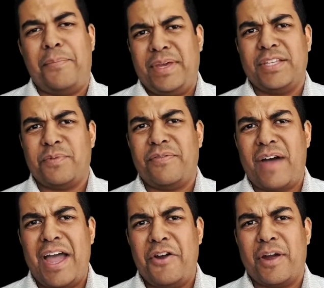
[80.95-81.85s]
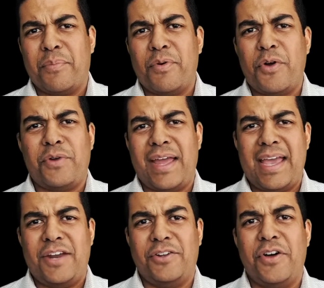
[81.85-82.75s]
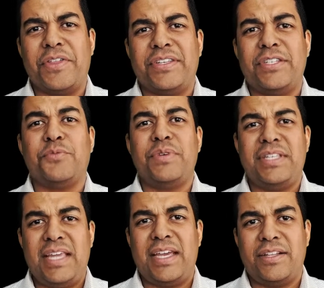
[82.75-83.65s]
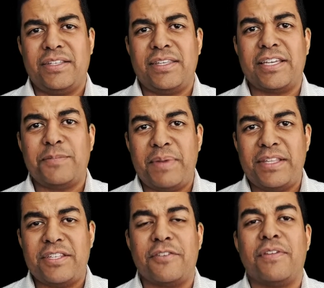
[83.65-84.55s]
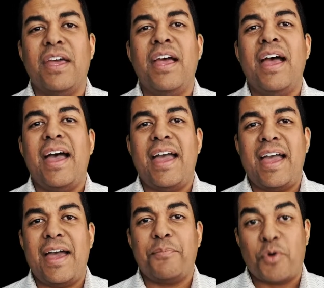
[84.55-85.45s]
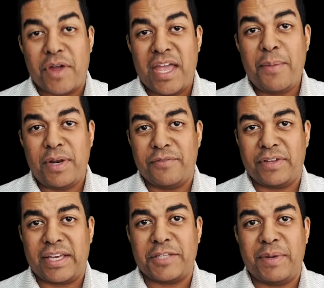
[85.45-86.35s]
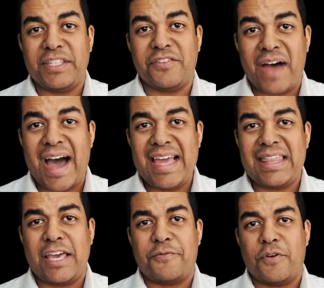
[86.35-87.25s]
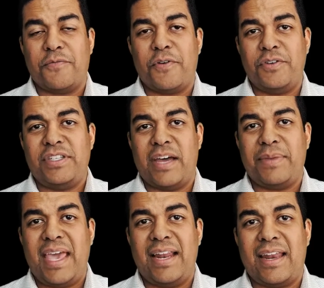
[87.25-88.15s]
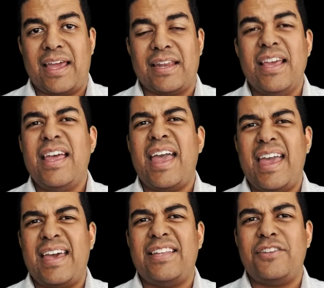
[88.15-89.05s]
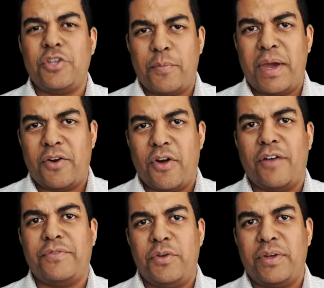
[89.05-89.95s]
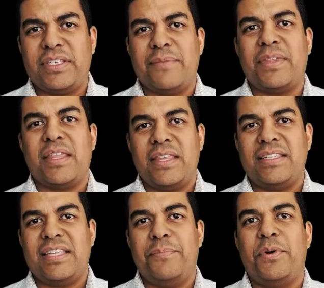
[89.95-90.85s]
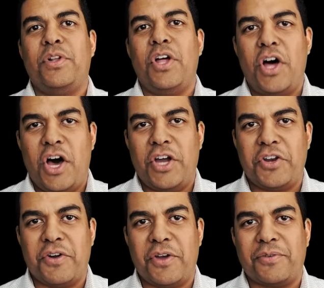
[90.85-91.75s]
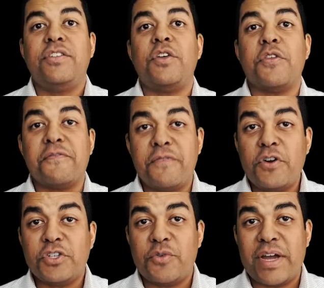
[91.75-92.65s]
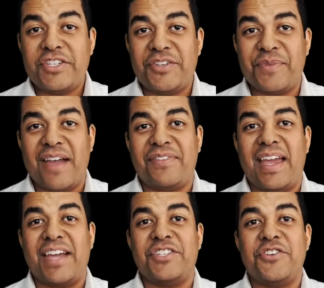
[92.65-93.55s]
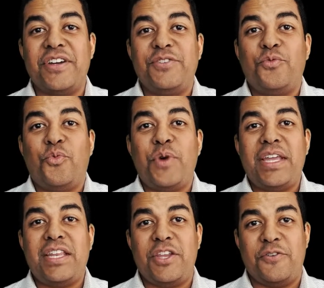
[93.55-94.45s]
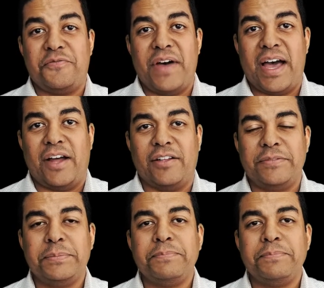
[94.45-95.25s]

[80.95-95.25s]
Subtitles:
because hiring a pro to handle all this is ridiculously expensive, prohibitively expensive, I think, for a first-time candidate, and you're better off doing something this simple on your own. So the first question we have to answer is, when do you file?